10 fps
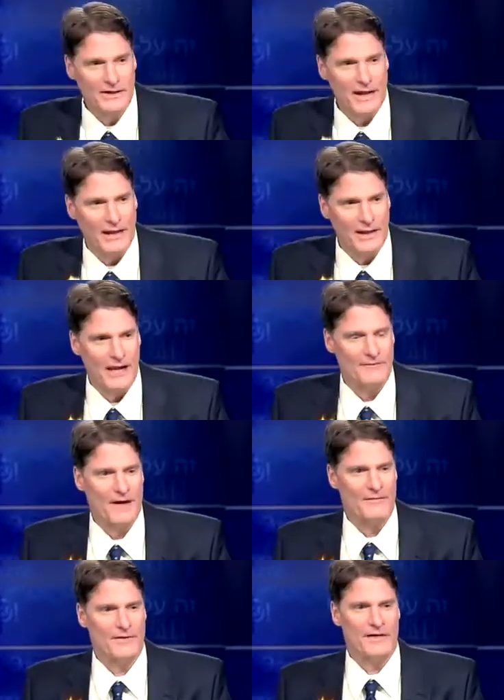a lot
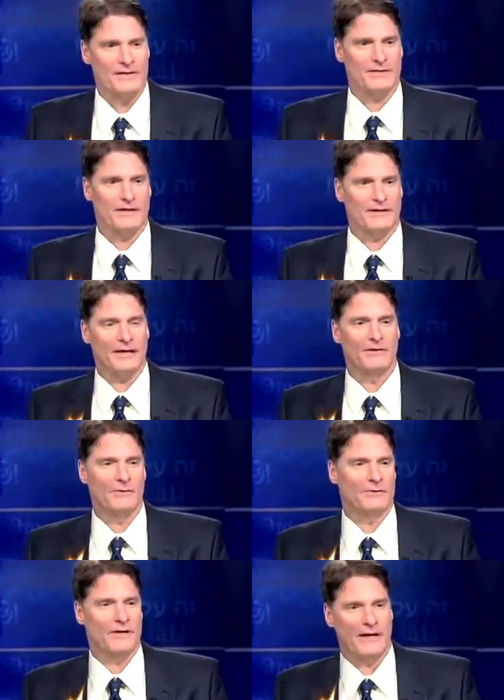of evidence that they
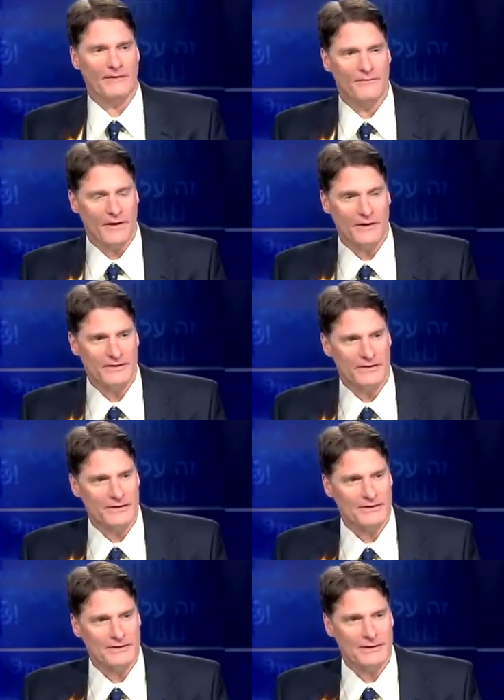do take it very
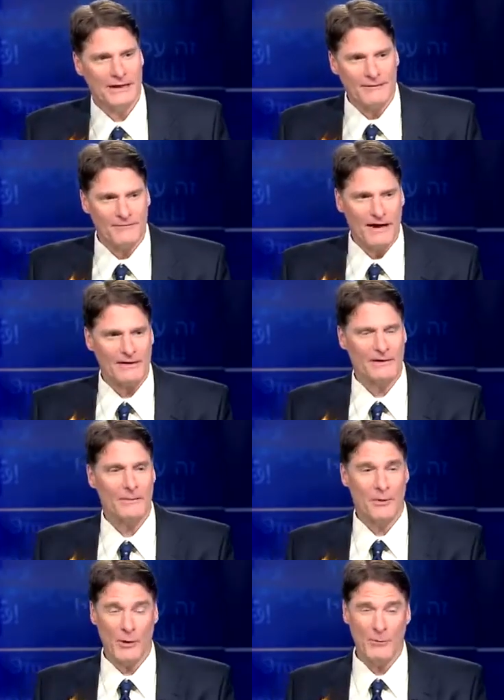seriously. In fact,
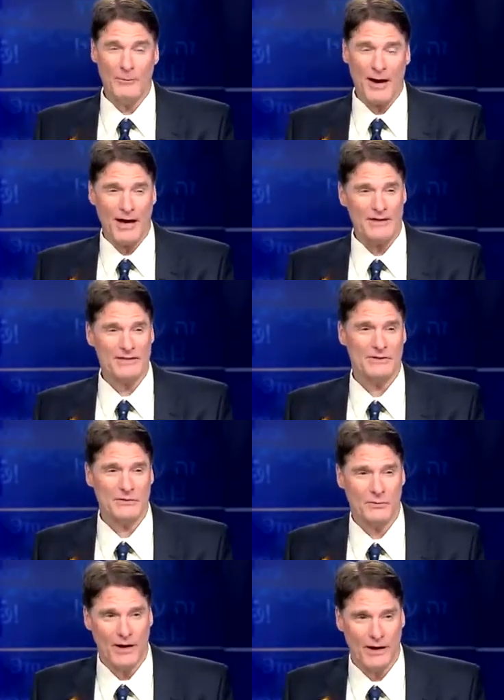Pope Pius
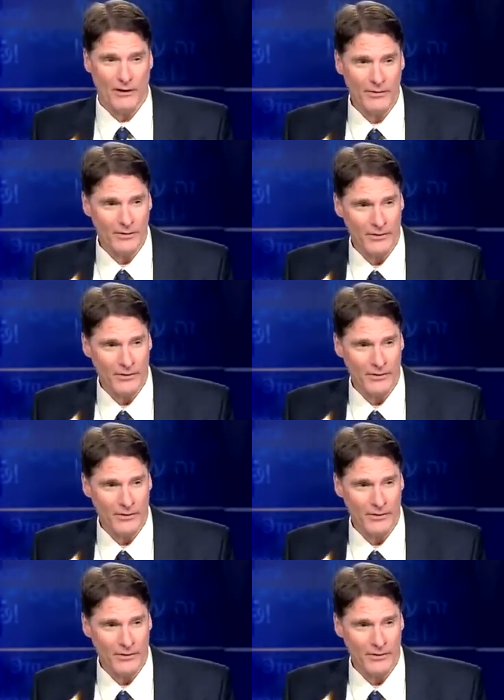XII,